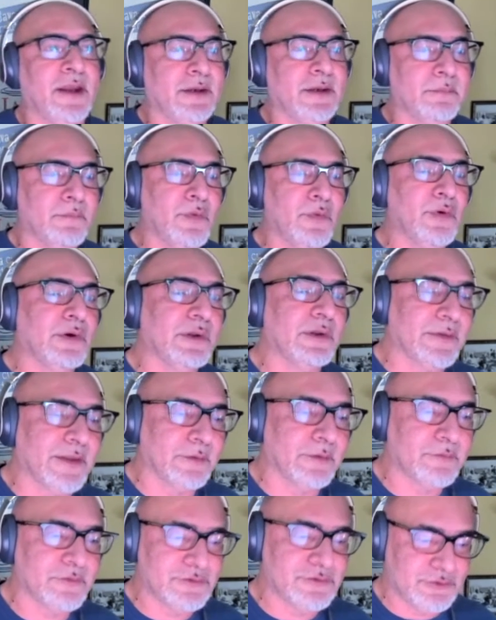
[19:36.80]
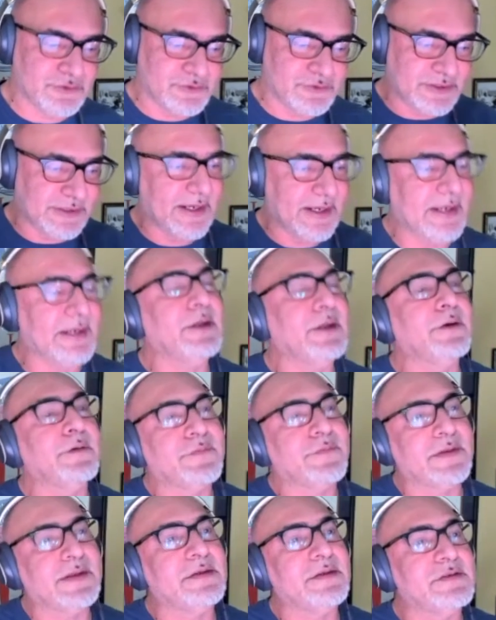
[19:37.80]
a model that was using any of
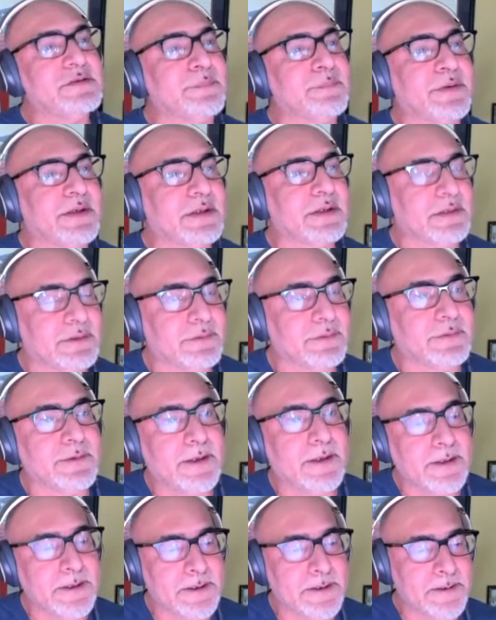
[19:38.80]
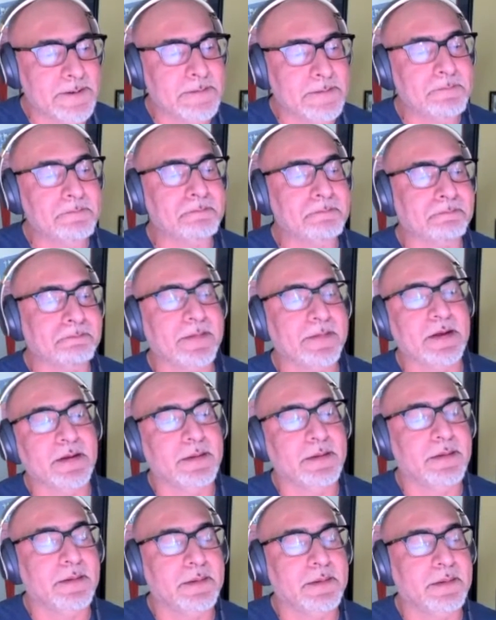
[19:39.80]
these particular
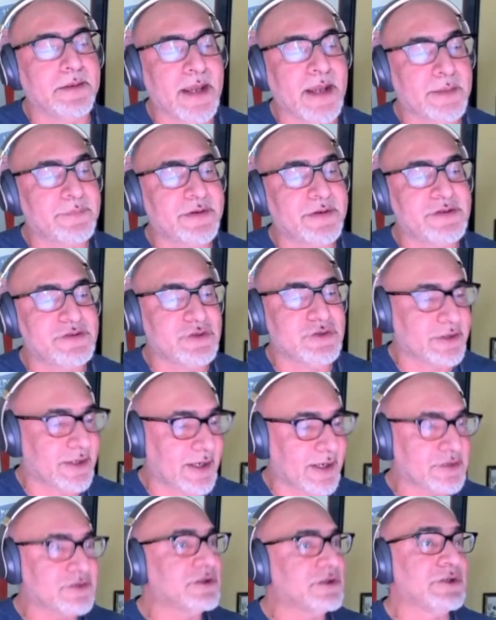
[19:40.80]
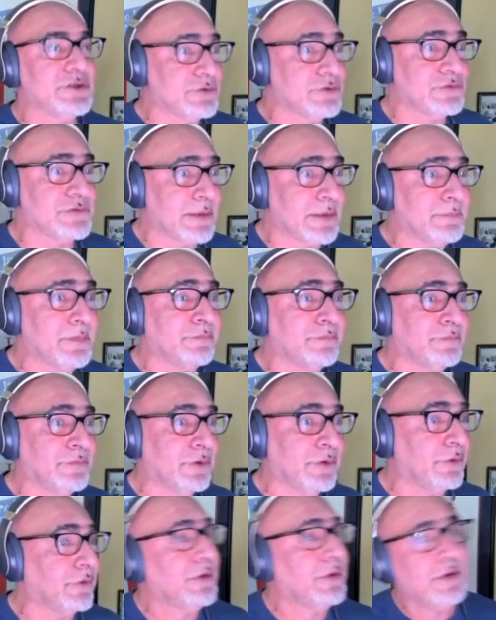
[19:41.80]
libraries, you can actually use
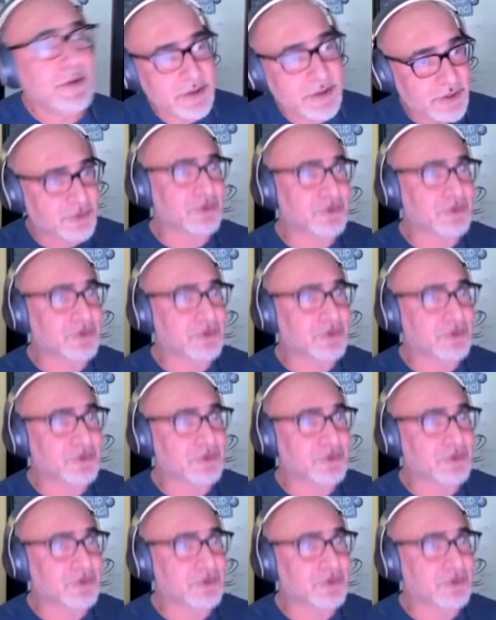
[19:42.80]
MLflow to